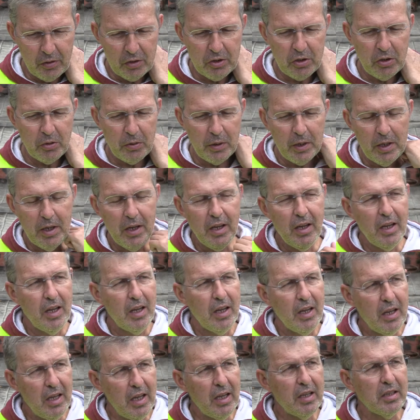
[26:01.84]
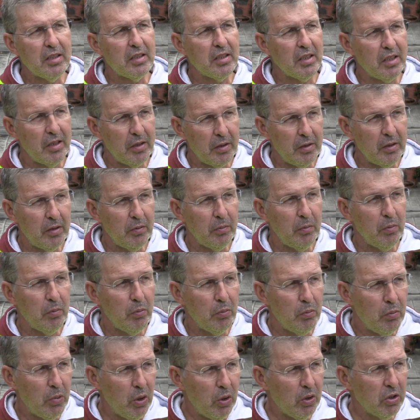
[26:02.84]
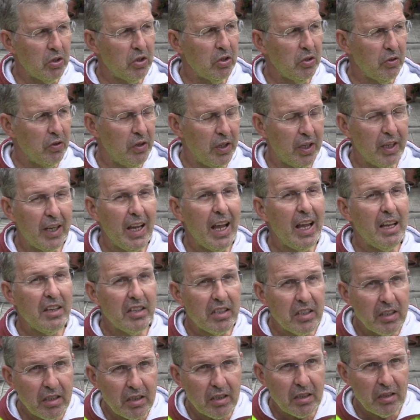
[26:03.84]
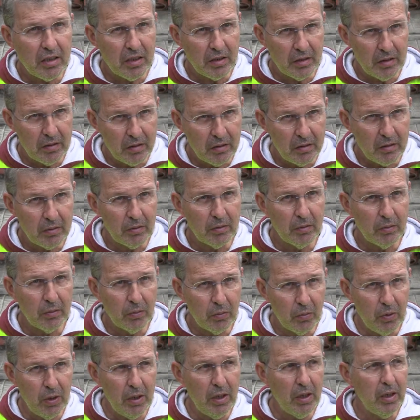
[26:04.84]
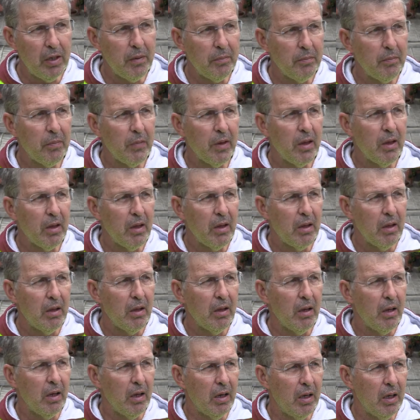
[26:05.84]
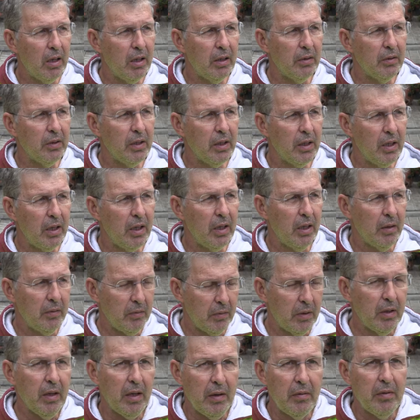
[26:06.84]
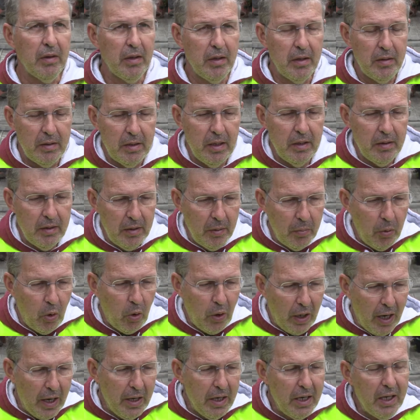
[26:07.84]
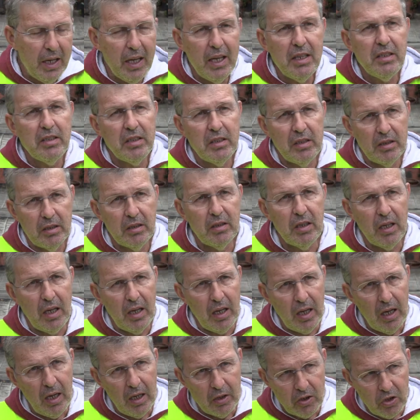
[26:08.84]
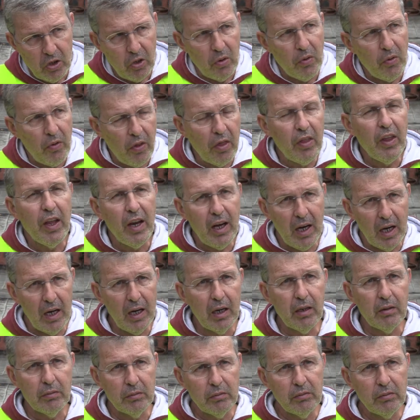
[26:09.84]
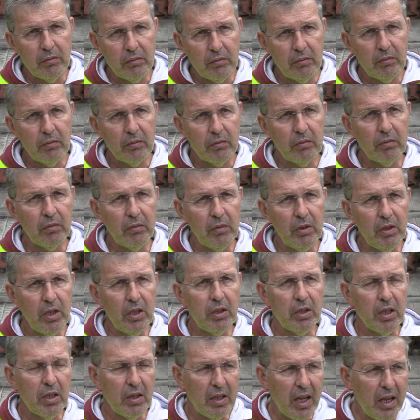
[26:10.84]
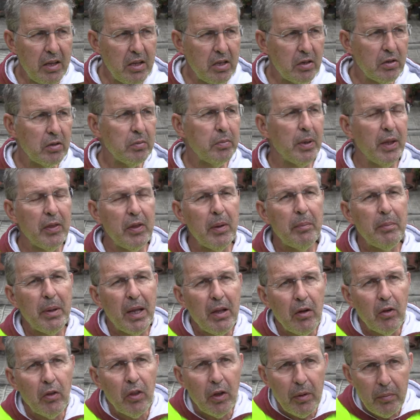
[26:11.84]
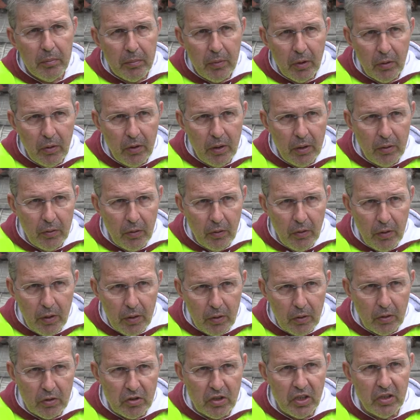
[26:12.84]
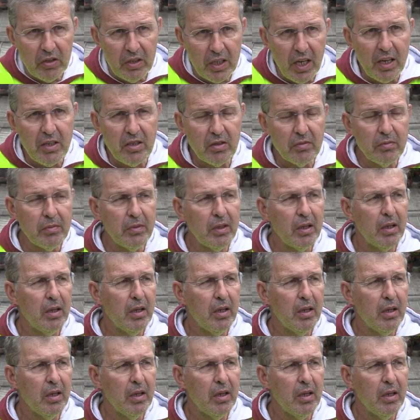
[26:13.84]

Sorry. Yes, most of the gases, really, and uh, the, the, the, volcanic gases, some of them are little dangerous, but depend on the, of the, of the concentration.